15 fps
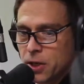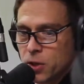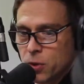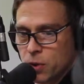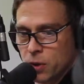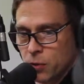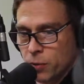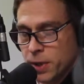
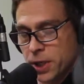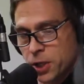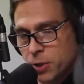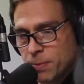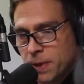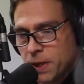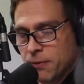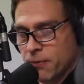You can
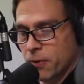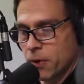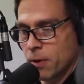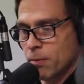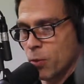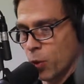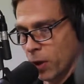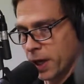reach me for a
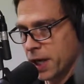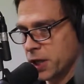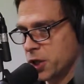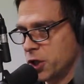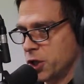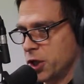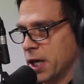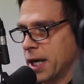
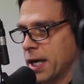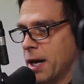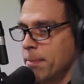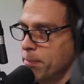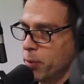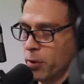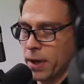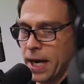mortgage
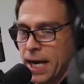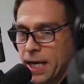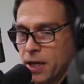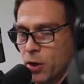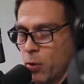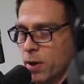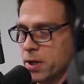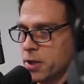checkup or any
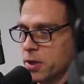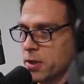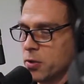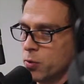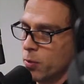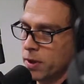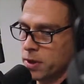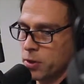
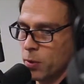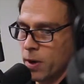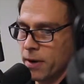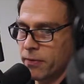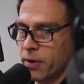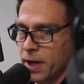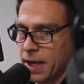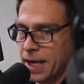questions
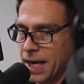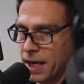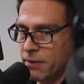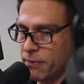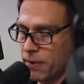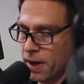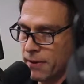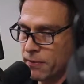whatsoever at
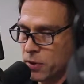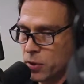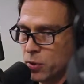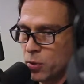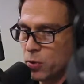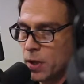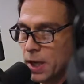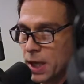
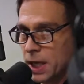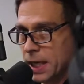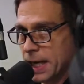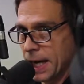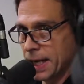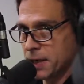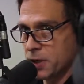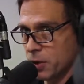
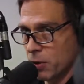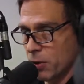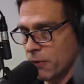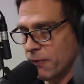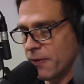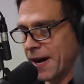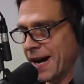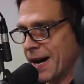
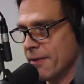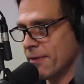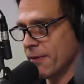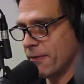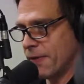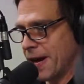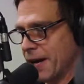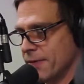
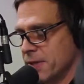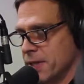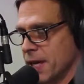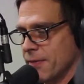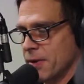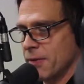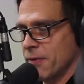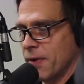
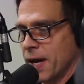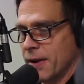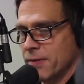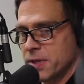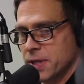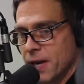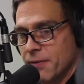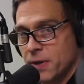
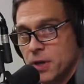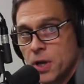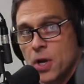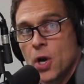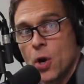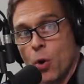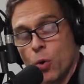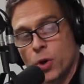952-905-5757,
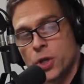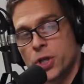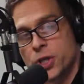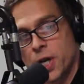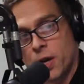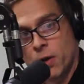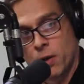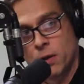or
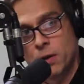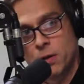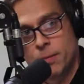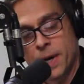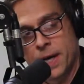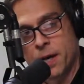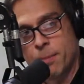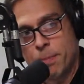Cheryl,
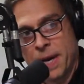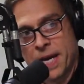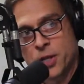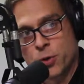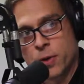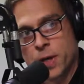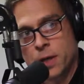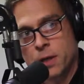my
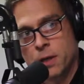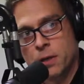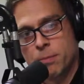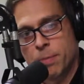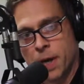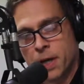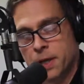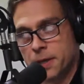compatriot,
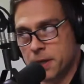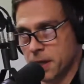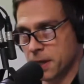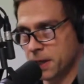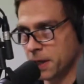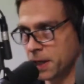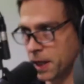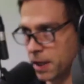pun
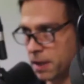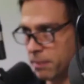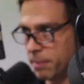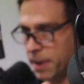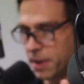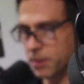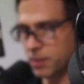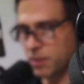intended, get it?
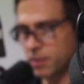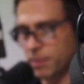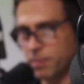Picture.